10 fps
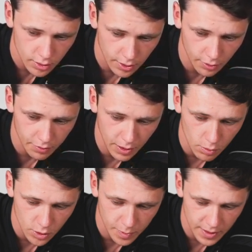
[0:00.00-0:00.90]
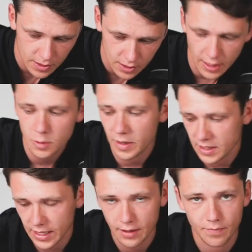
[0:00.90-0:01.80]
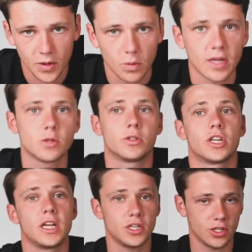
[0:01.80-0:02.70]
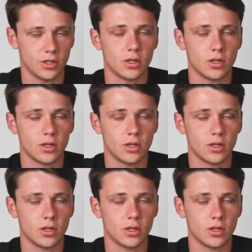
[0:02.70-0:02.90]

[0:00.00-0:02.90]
little 3/4 pace, then sprint again. Okay, so we're changing,